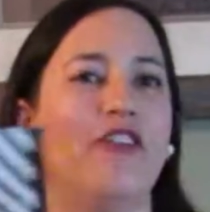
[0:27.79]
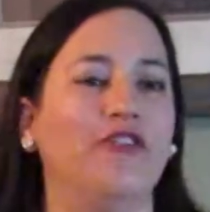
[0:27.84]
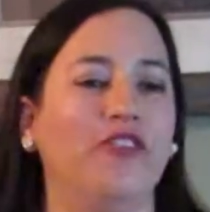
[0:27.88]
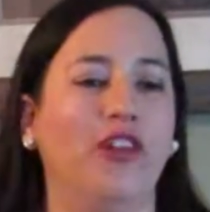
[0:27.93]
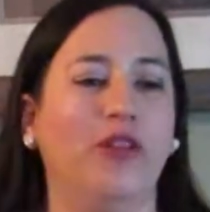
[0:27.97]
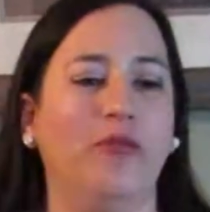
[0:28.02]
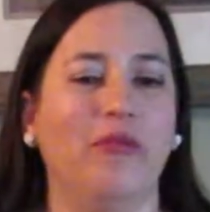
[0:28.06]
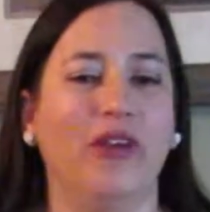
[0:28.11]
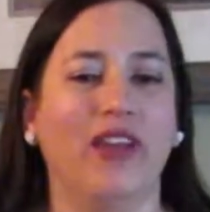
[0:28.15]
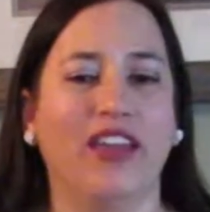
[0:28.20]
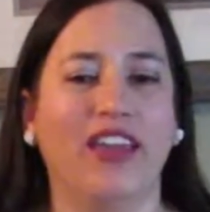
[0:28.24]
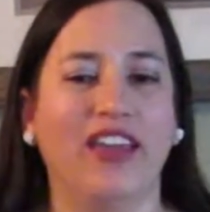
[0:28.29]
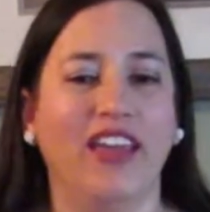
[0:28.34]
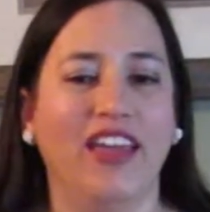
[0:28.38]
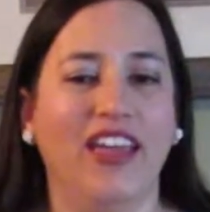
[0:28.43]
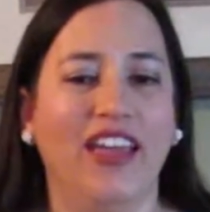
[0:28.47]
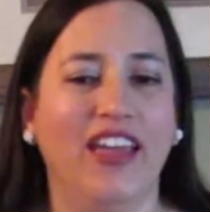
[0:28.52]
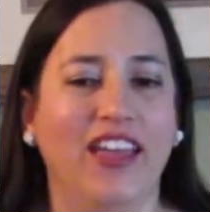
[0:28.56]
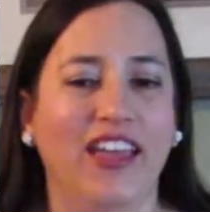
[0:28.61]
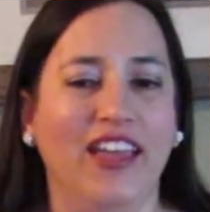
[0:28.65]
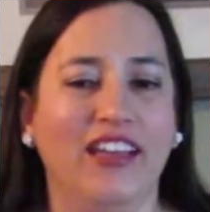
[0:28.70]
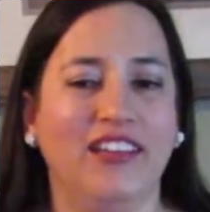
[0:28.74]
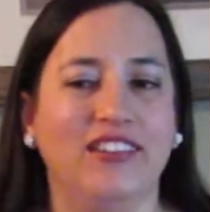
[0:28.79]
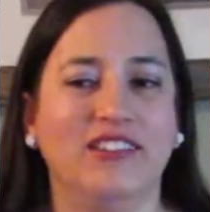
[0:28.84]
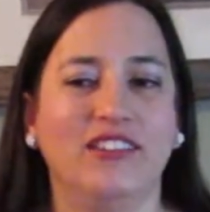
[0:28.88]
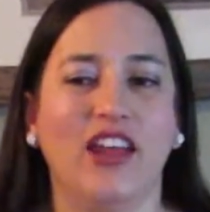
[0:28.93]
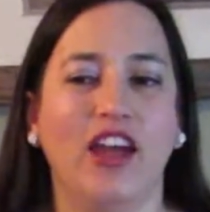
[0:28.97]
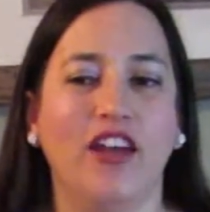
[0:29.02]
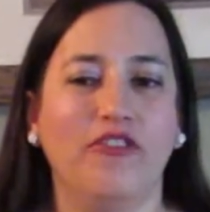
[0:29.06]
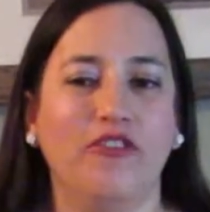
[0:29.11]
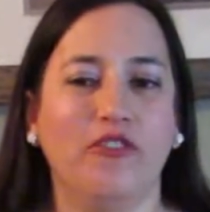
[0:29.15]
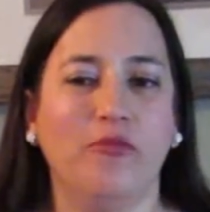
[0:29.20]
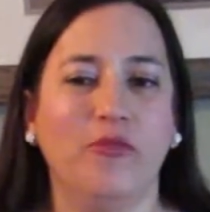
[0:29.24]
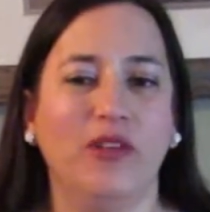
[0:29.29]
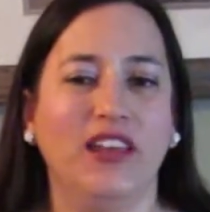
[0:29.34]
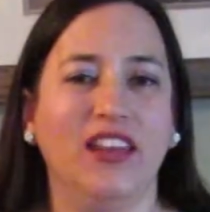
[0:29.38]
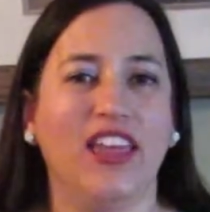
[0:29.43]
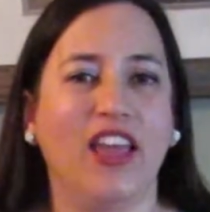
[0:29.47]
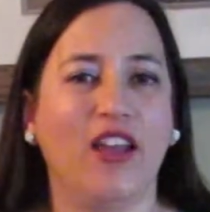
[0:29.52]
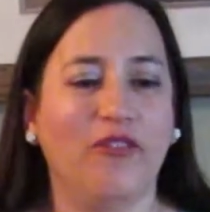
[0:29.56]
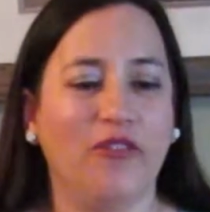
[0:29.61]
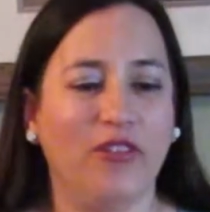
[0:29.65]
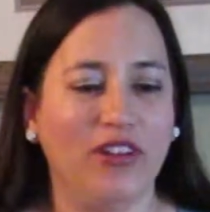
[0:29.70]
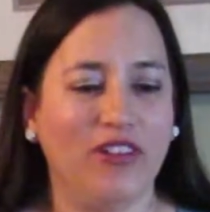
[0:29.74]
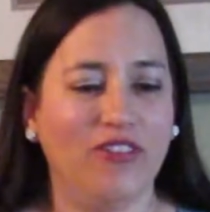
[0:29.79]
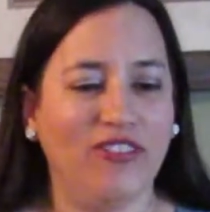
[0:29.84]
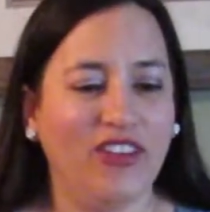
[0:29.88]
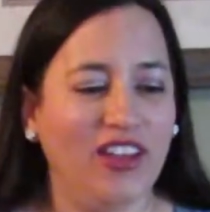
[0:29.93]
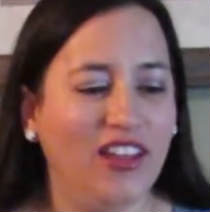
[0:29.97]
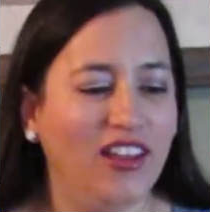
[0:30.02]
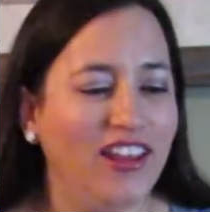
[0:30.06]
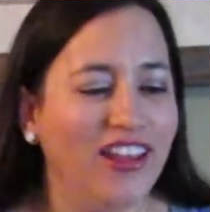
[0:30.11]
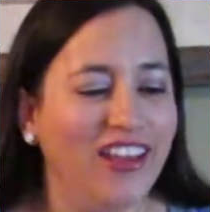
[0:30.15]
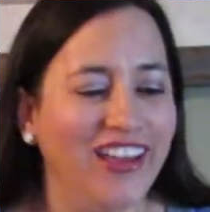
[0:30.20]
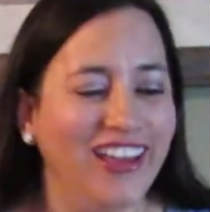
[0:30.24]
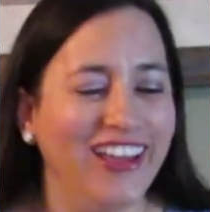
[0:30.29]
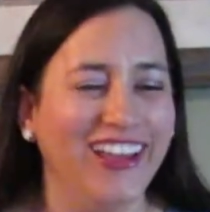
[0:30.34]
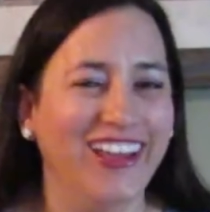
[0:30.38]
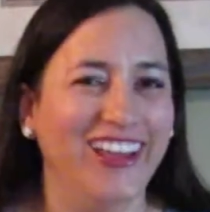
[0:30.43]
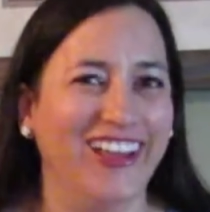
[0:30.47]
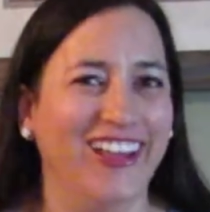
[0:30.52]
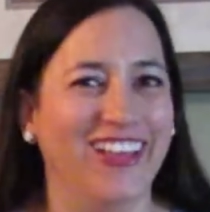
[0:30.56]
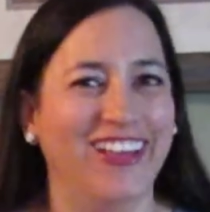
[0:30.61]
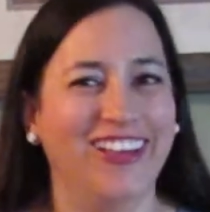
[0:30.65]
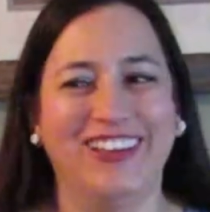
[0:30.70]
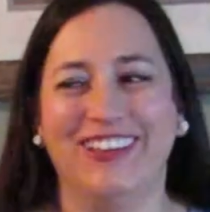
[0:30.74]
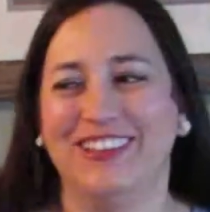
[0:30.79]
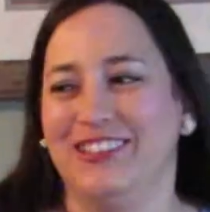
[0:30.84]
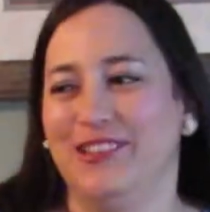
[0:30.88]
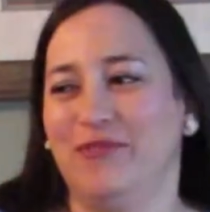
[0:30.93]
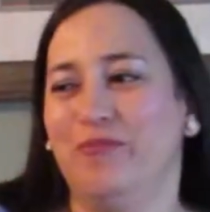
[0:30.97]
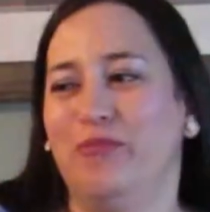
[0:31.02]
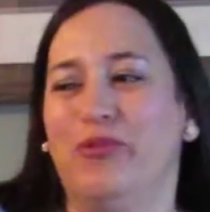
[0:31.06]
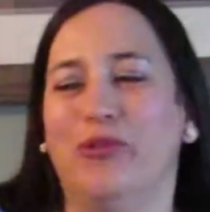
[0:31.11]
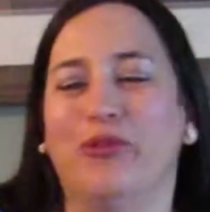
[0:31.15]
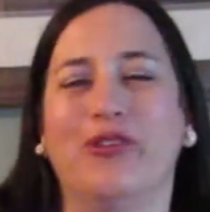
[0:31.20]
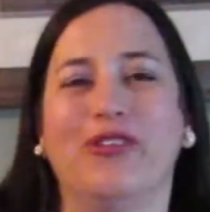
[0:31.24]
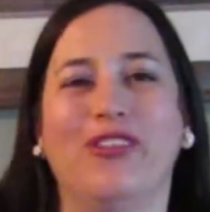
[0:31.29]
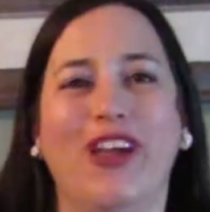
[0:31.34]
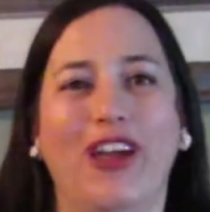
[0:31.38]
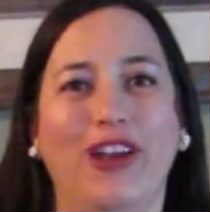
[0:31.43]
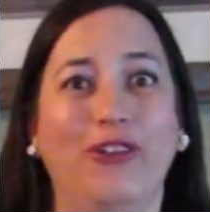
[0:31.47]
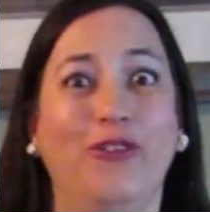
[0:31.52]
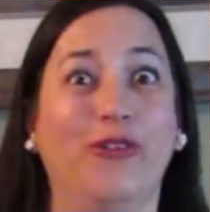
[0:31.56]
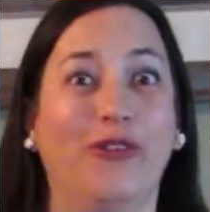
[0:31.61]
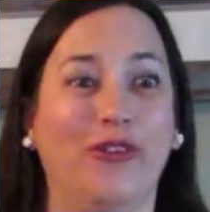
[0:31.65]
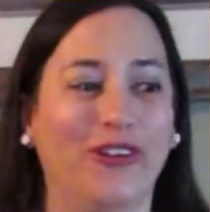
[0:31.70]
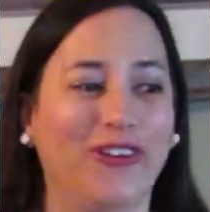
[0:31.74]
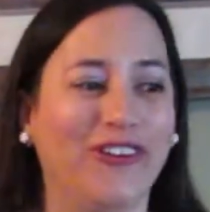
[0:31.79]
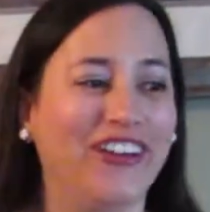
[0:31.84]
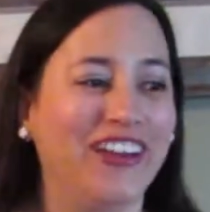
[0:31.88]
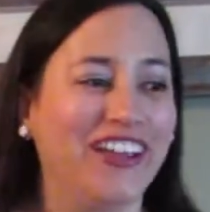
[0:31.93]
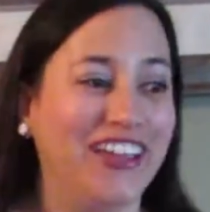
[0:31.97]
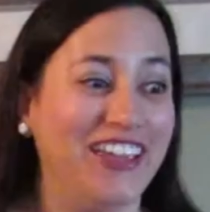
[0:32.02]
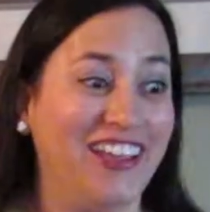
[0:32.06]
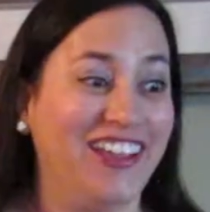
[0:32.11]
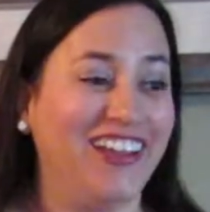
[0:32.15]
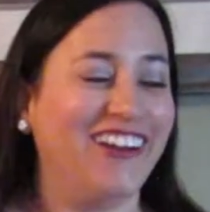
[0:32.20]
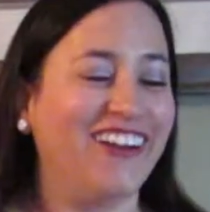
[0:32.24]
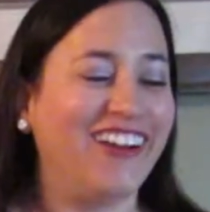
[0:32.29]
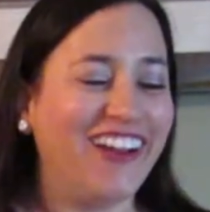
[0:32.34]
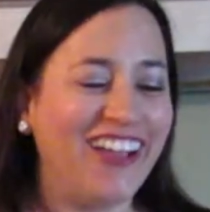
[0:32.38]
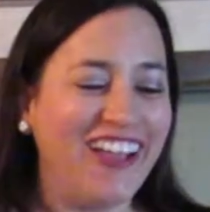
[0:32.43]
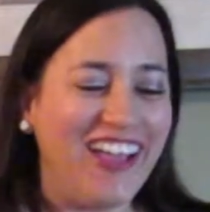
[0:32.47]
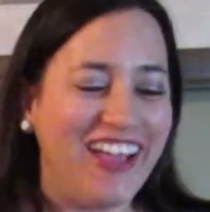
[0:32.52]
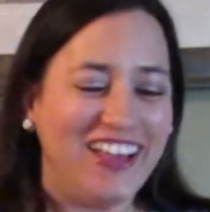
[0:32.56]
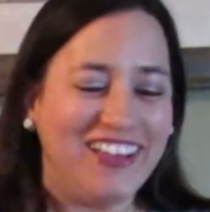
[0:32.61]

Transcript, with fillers: And I'm like, it's time for me to get rid of it because I'm borderline hoarding here.